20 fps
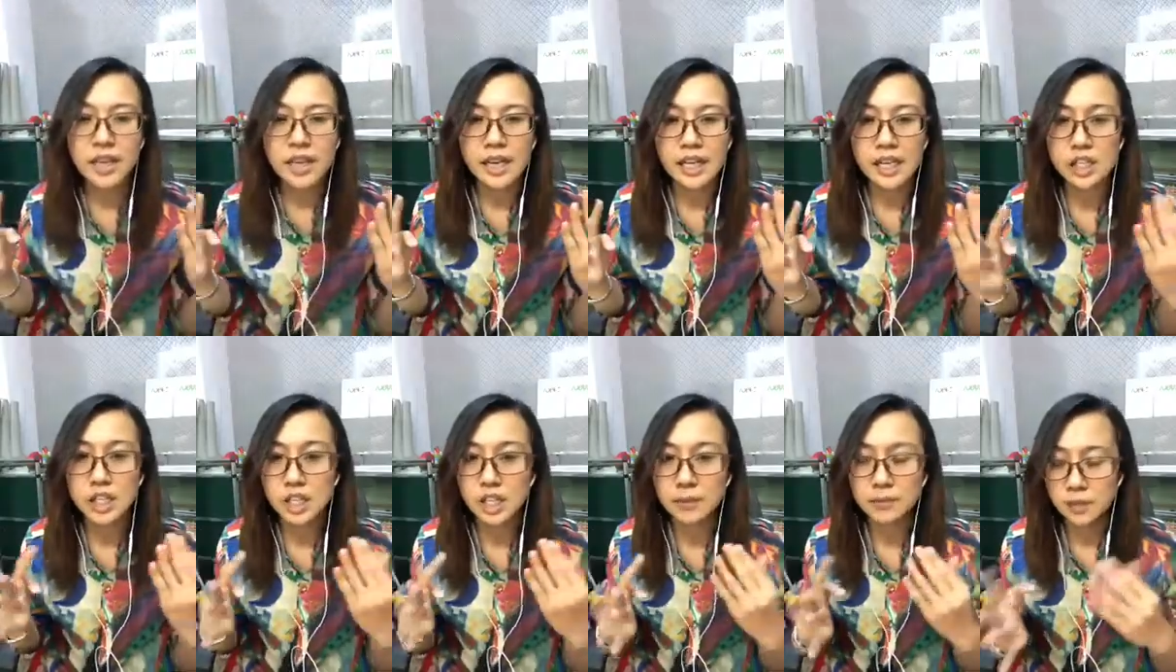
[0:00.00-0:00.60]
in
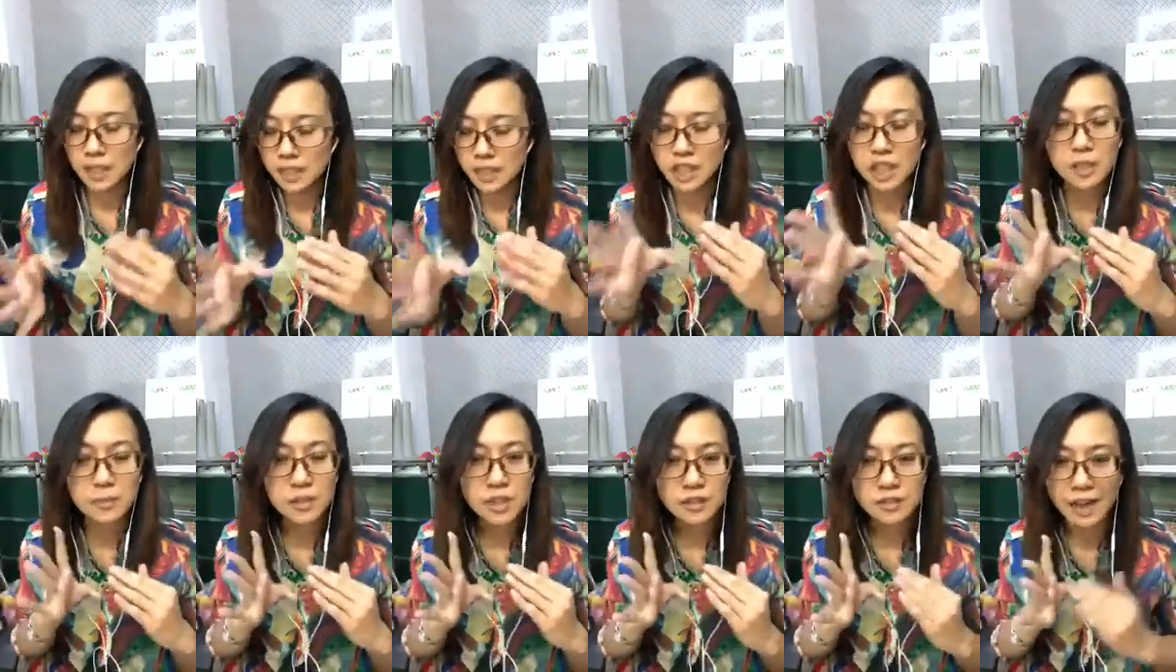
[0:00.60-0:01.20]

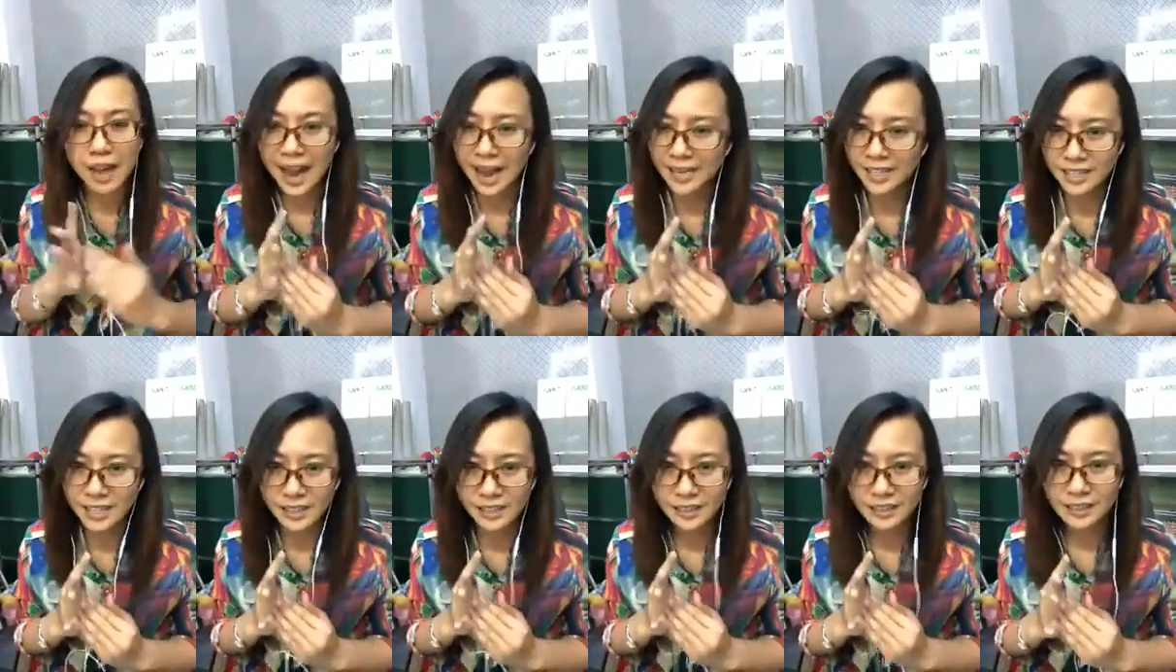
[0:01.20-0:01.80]
terms of
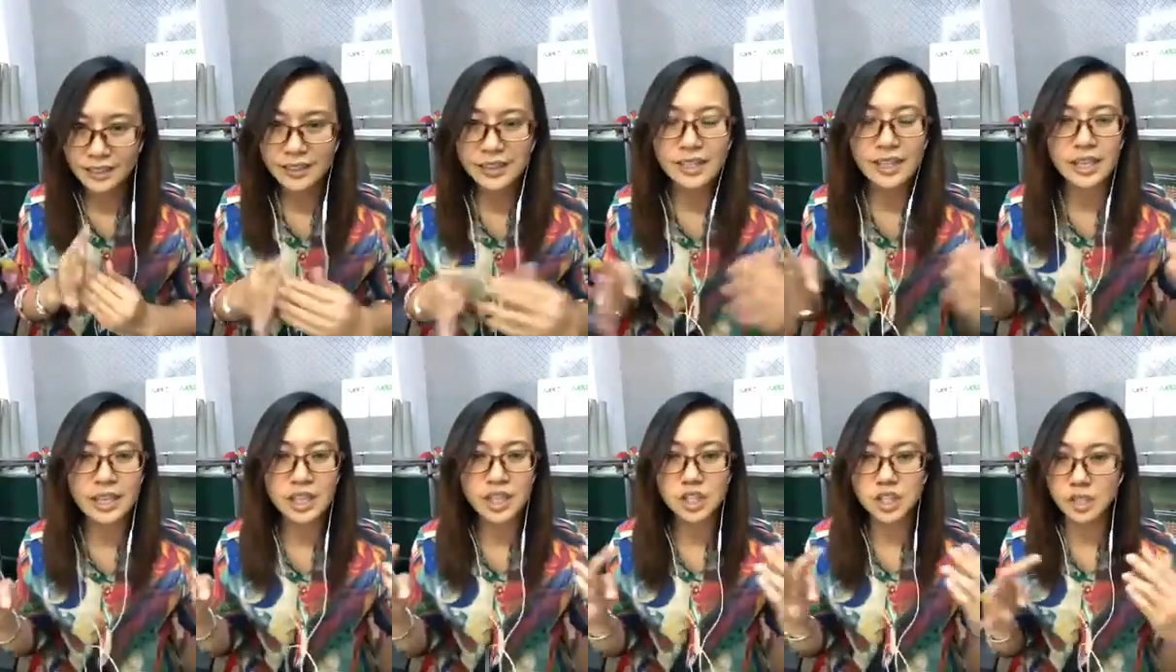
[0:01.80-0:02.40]
ideas,
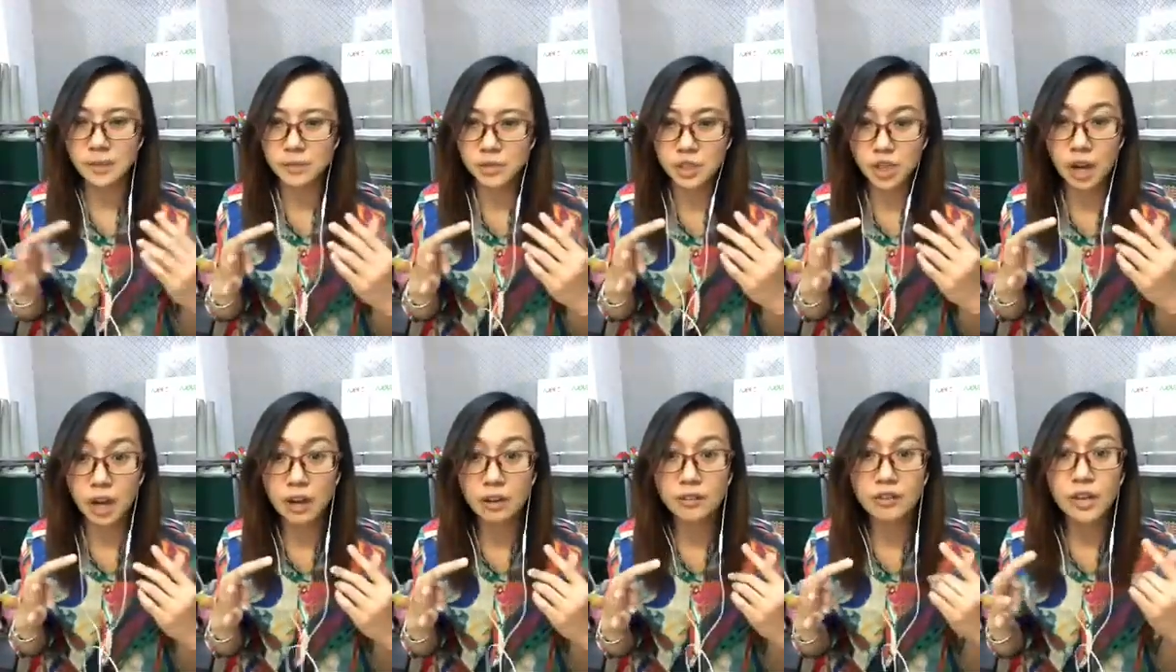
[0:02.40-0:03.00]
in terms
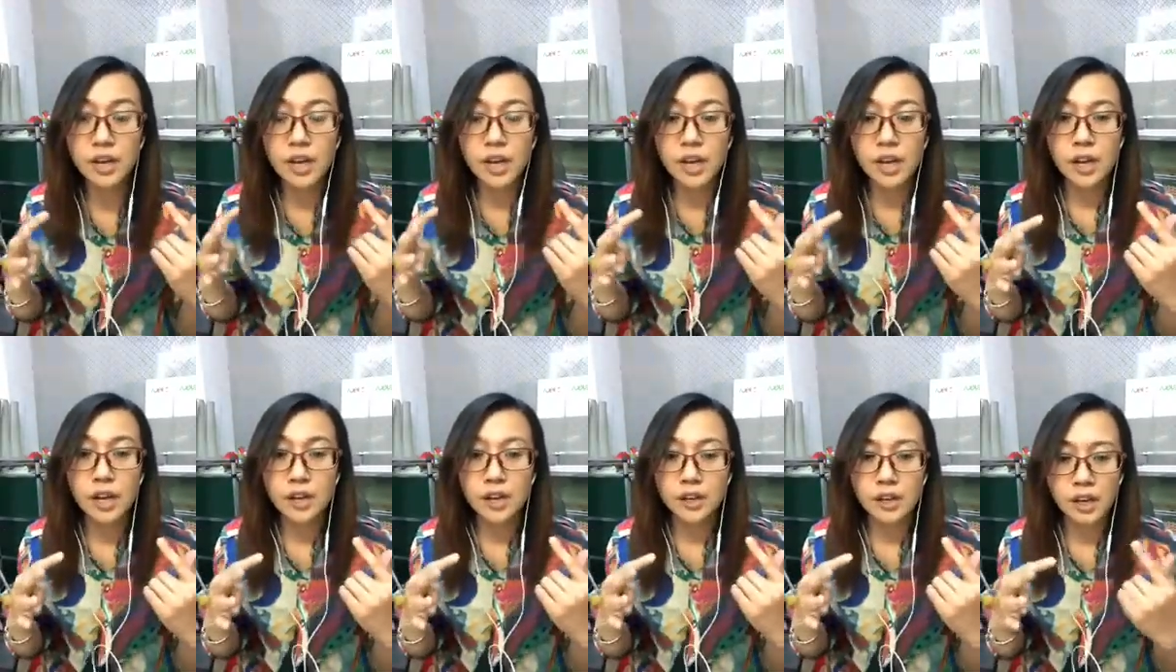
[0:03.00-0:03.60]
of
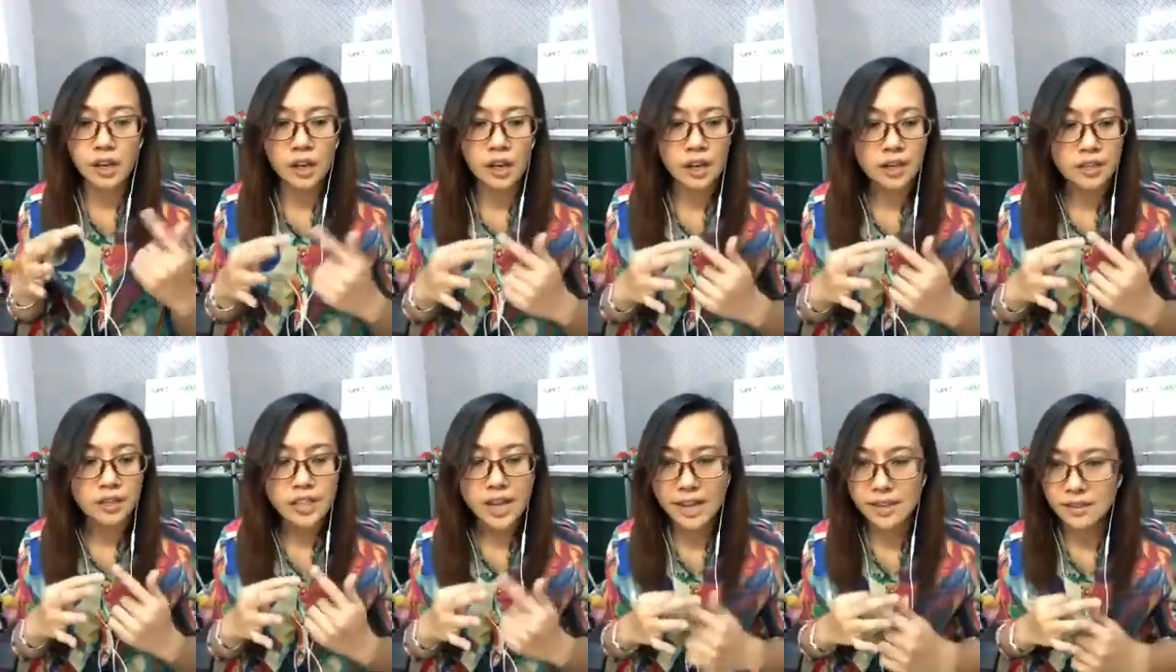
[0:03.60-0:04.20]

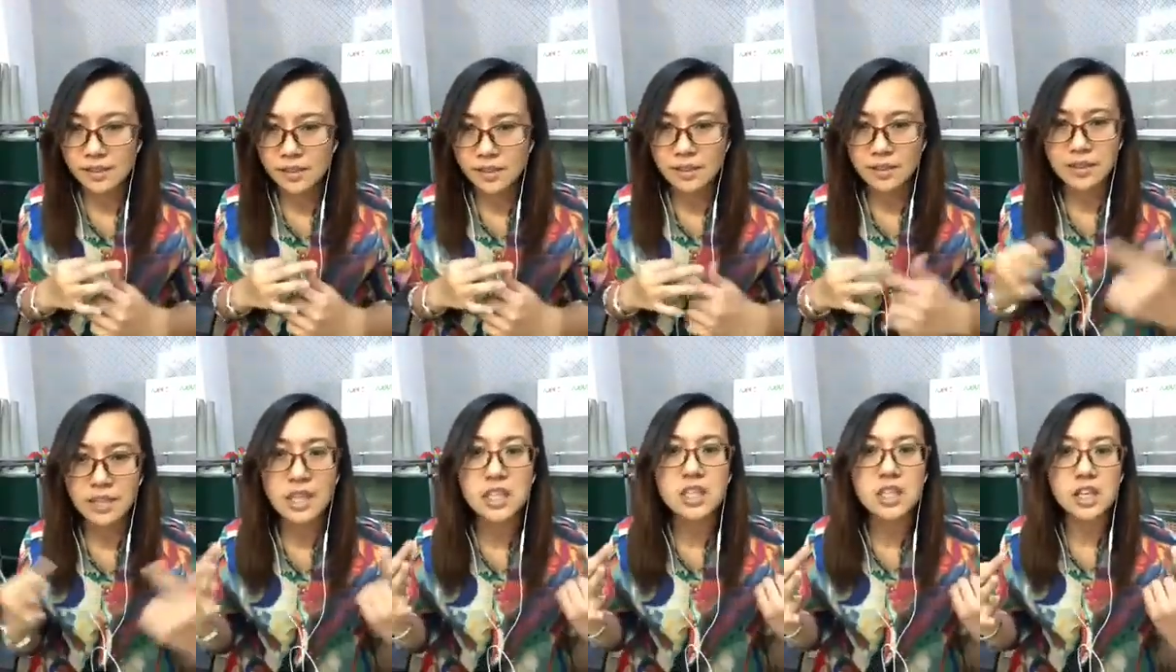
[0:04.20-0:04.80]
tenses,
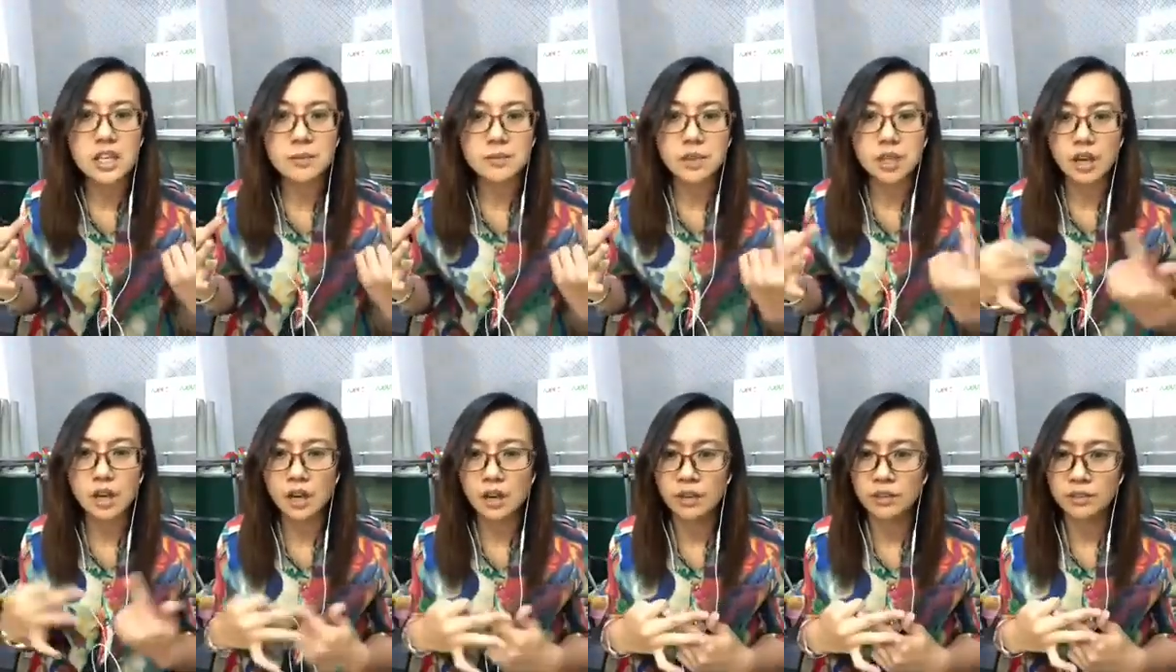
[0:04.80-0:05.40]
in terms
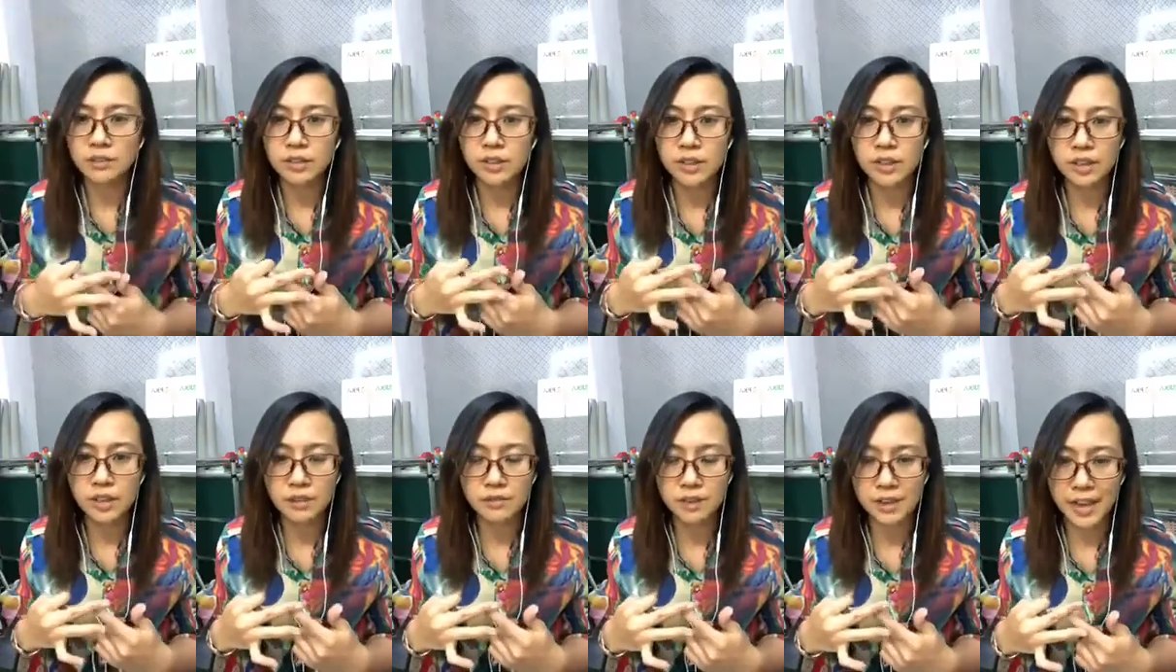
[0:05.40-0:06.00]
of
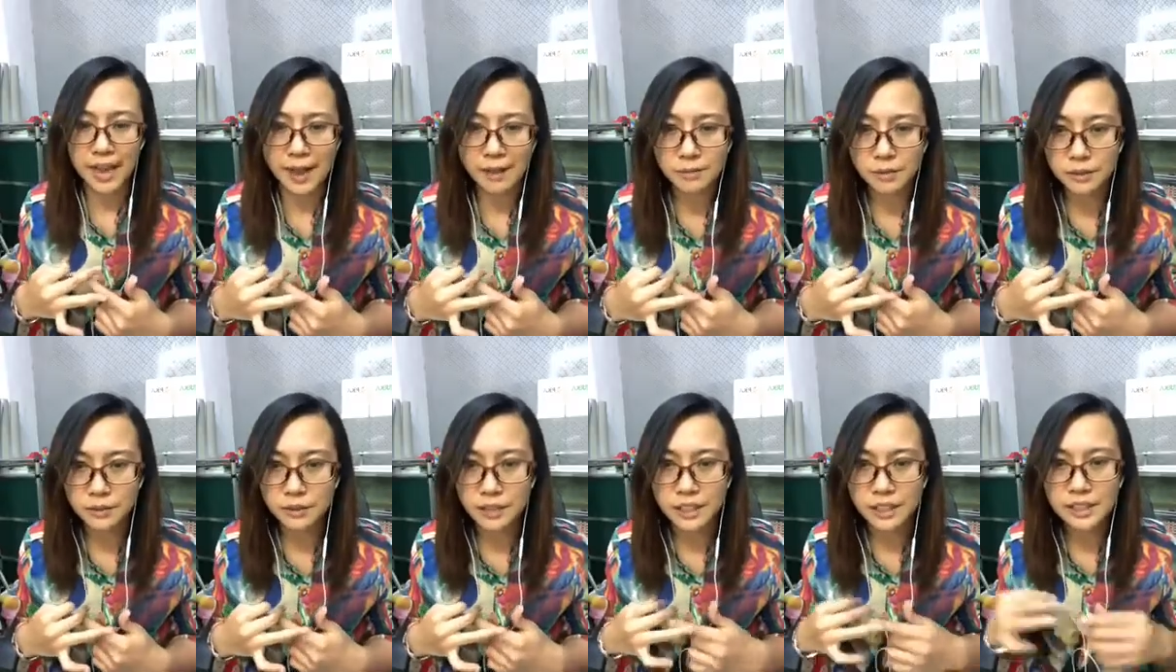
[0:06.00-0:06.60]

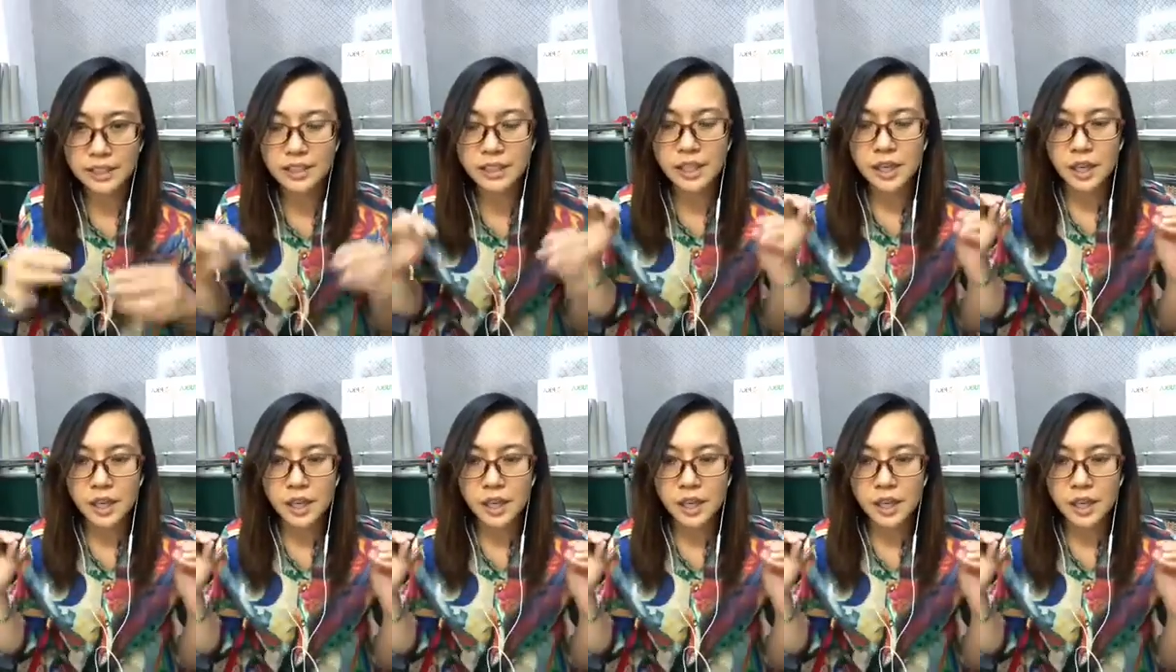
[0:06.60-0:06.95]
vocabularies.